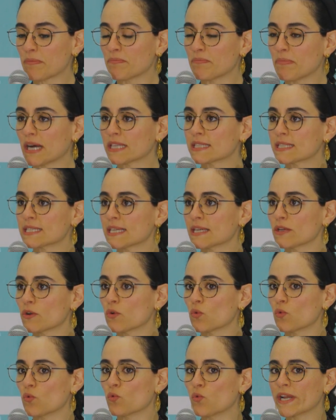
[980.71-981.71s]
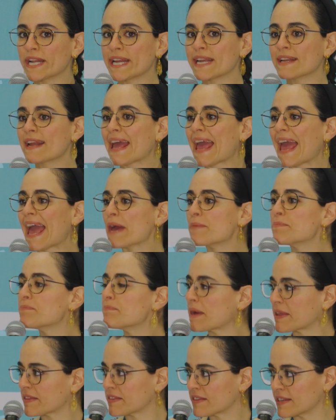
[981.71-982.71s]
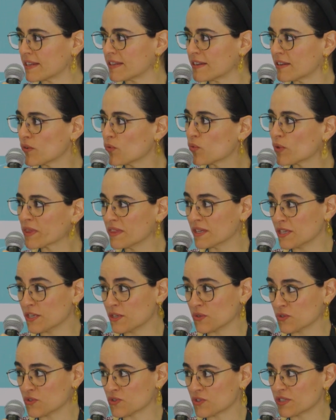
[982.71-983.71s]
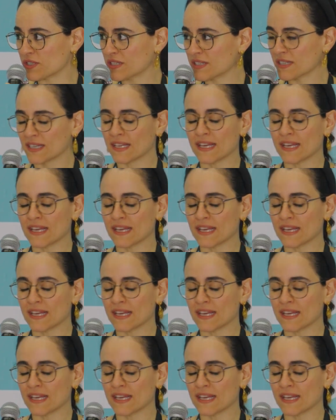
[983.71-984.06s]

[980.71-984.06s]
but we need empathy with the user.